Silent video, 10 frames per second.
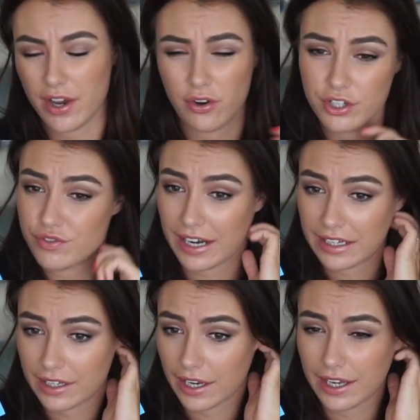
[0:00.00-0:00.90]
And I
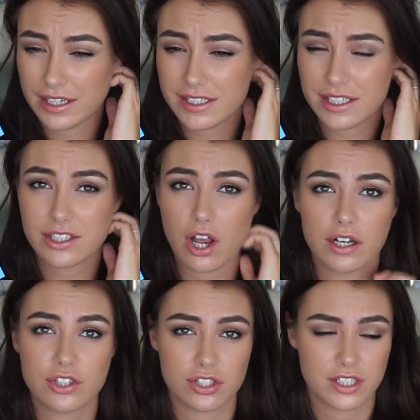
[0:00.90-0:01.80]
drank it, and it did
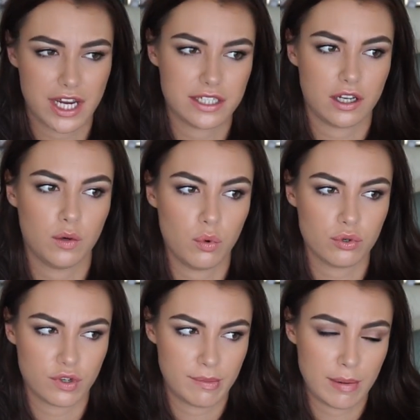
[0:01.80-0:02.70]
kind of just taste like
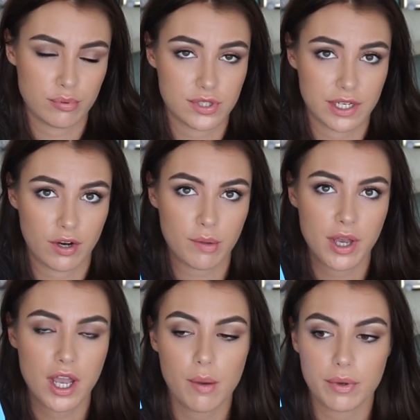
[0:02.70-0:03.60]
watery maple
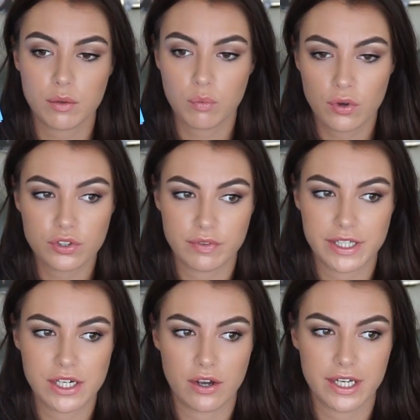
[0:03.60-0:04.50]
syrup, but it was
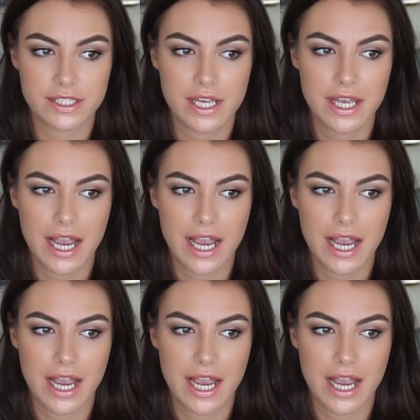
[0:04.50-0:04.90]
really nice.